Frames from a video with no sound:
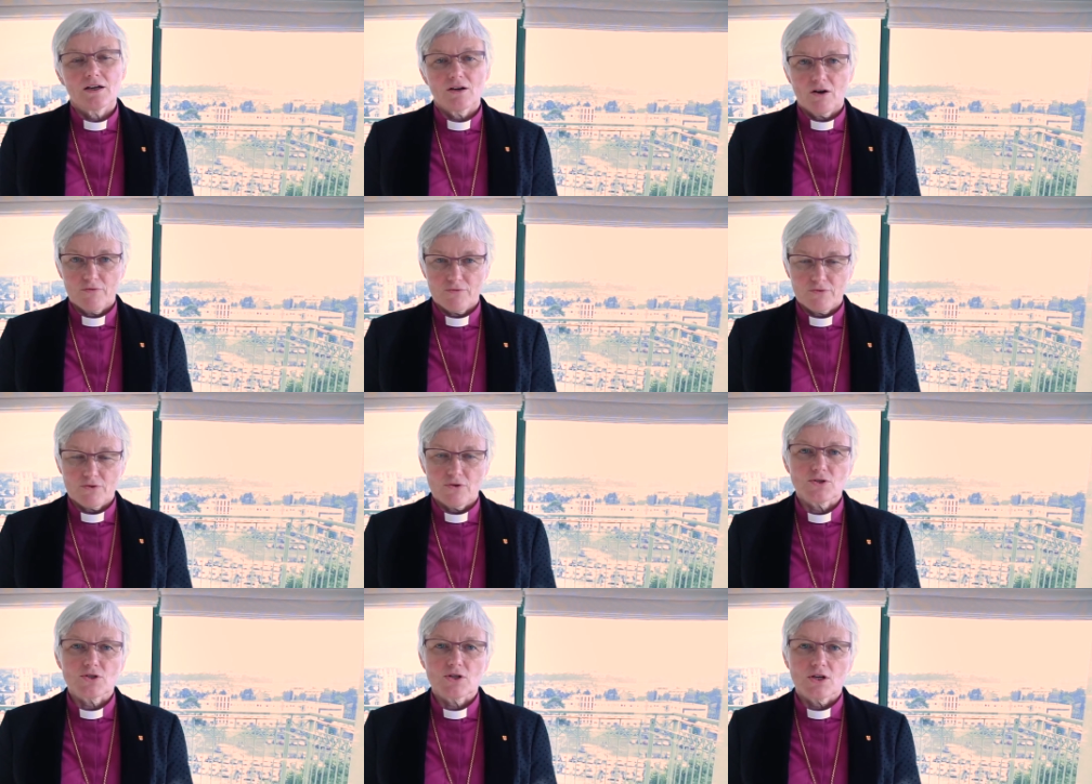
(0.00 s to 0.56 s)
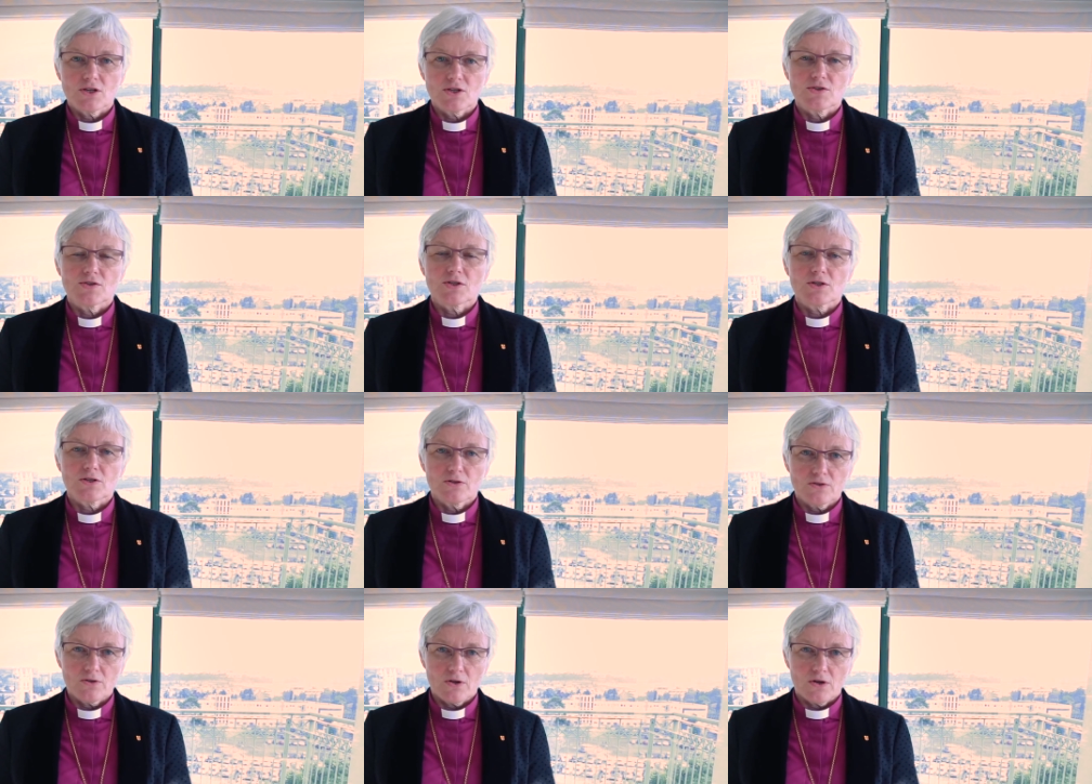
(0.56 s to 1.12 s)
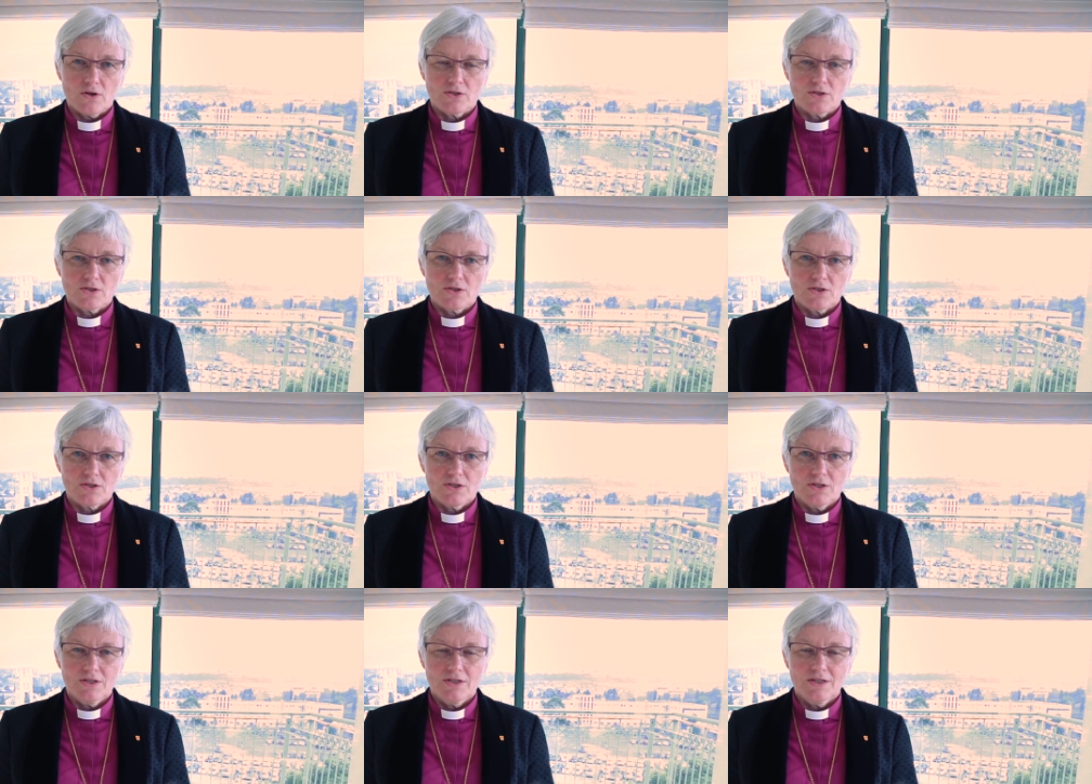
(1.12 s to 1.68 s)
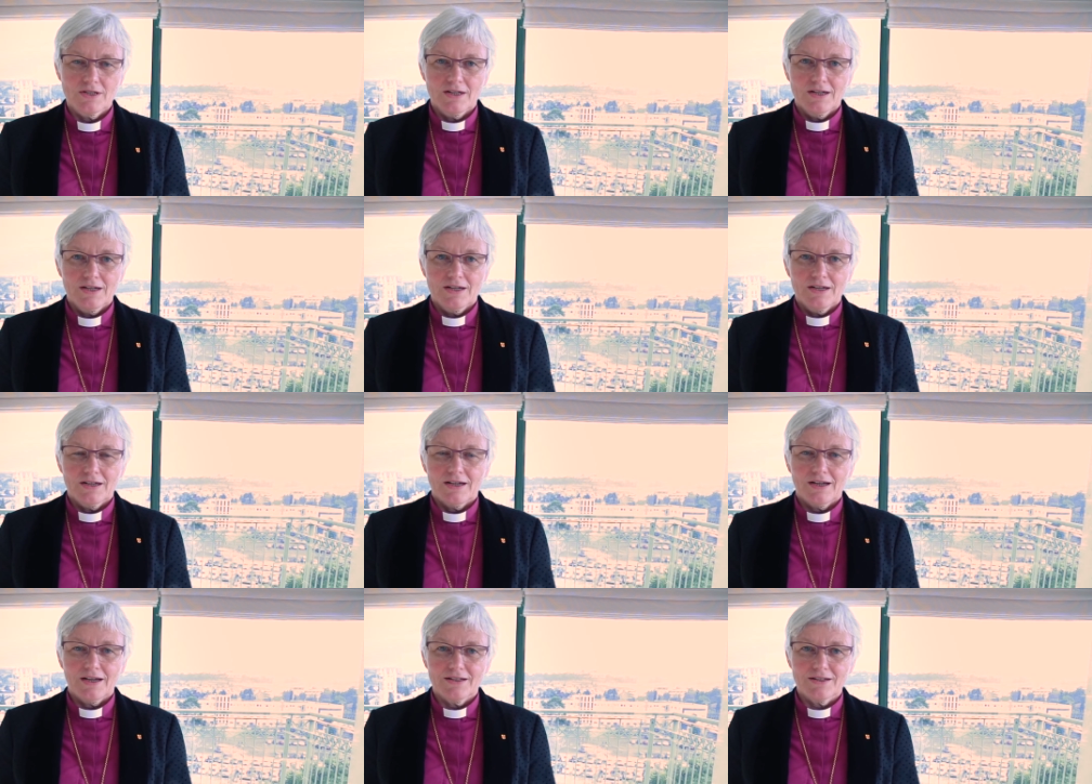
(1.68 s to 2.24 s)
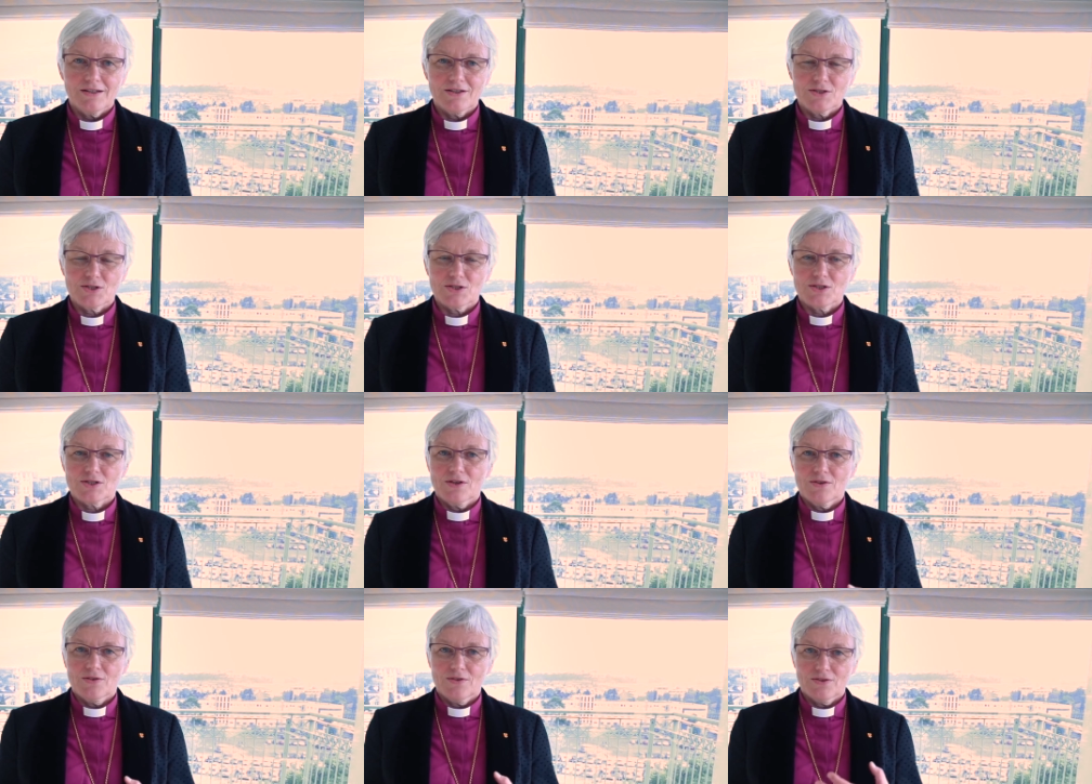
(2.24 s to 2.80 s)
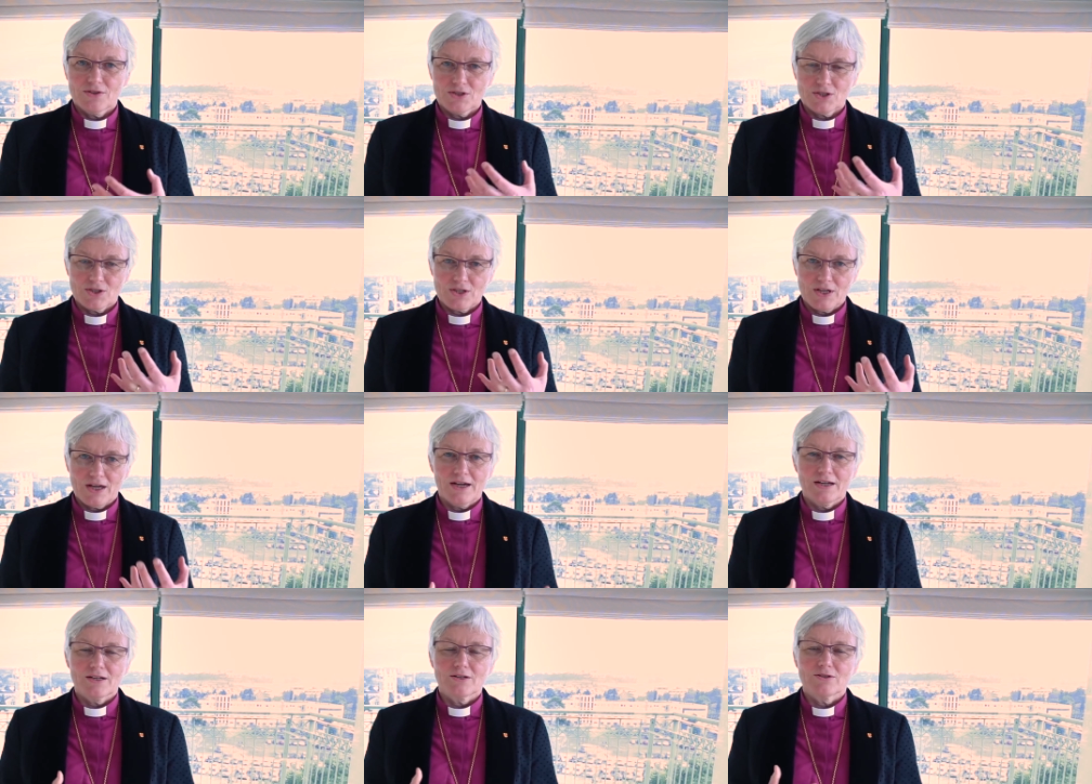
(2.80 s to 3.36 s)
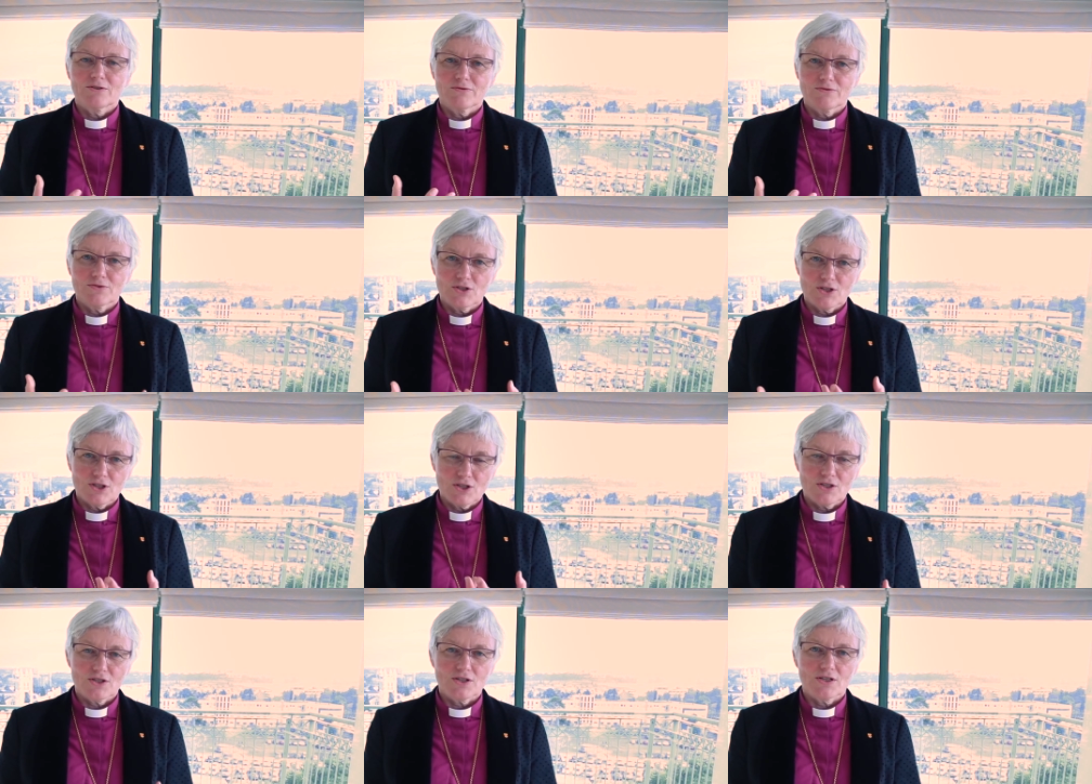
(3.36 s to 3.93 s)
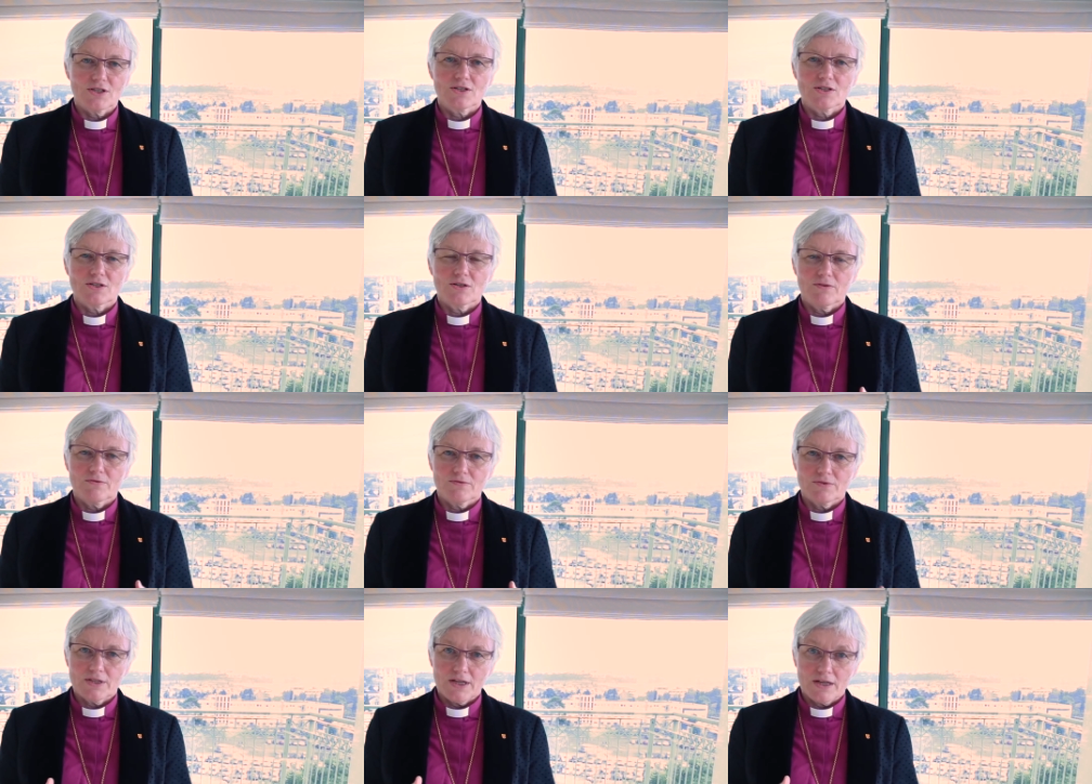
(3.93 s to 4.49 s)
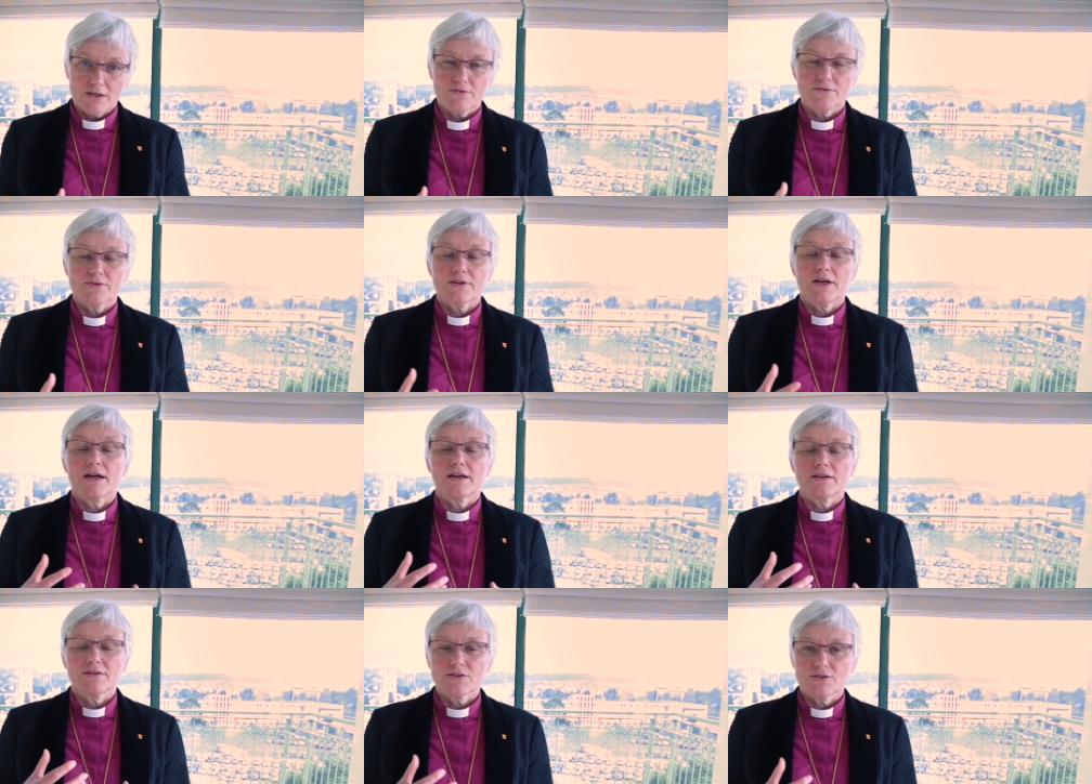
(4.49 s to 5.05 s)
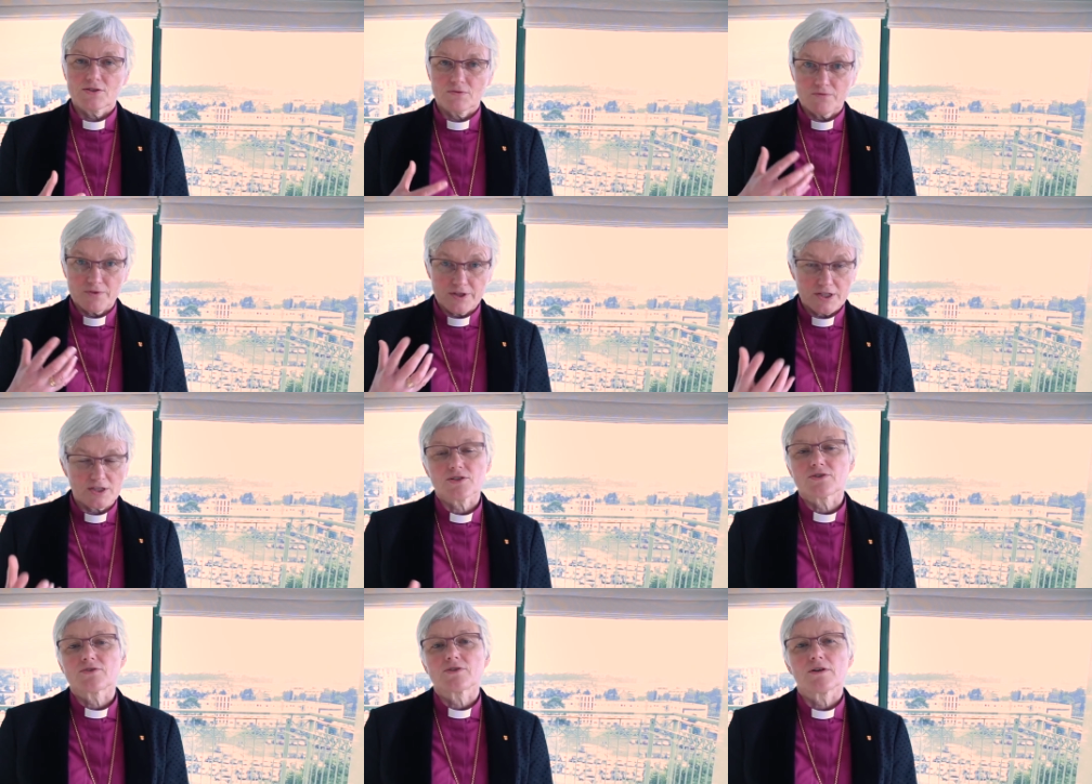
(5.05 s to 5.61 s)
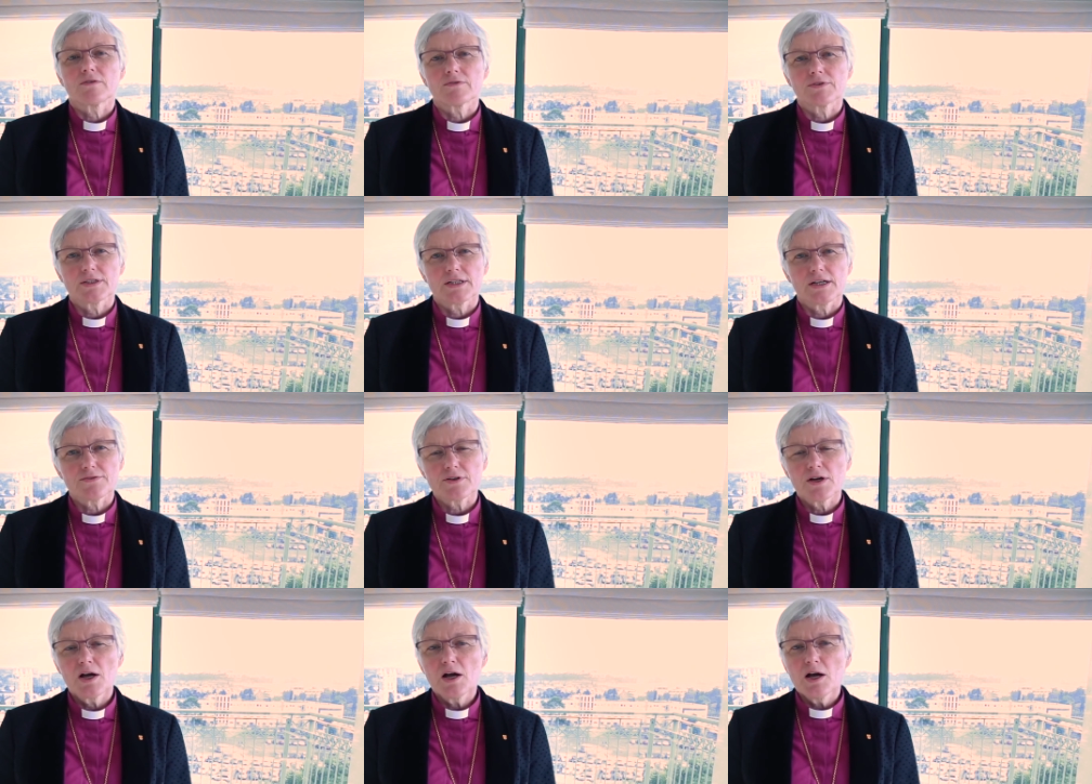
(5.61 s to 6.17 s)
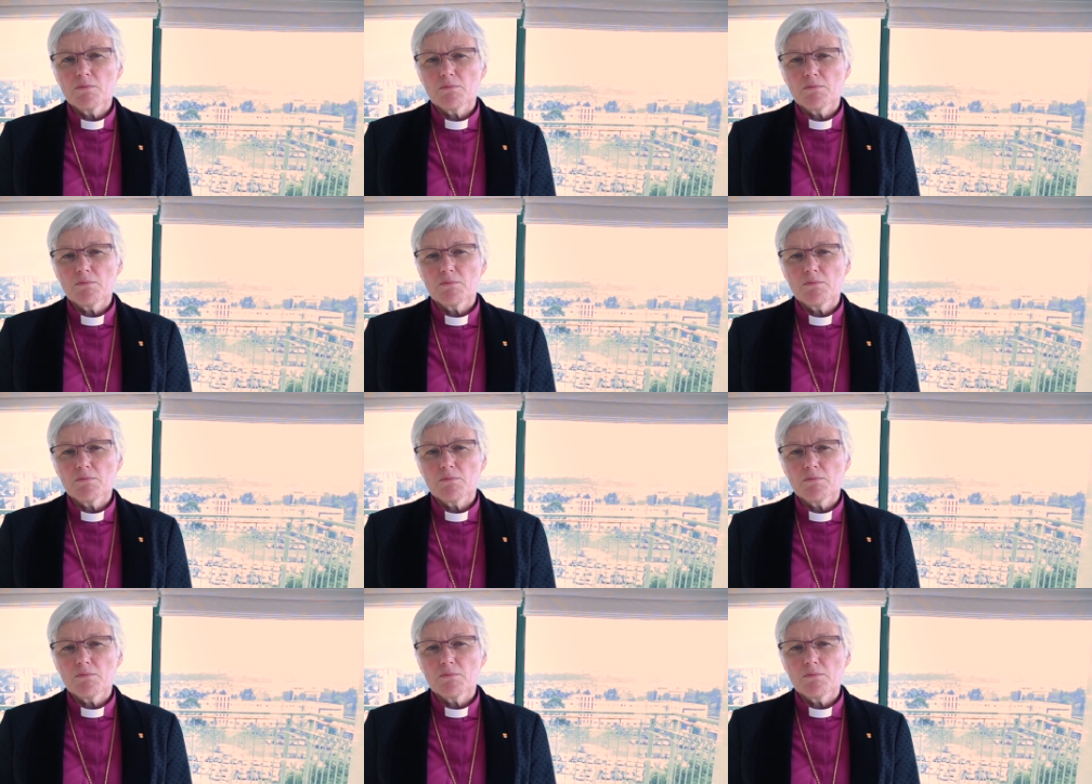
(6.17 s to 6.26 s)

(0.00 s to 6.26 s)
of course, is the cross, and is the sign of Jesus, of death, and the victory over death.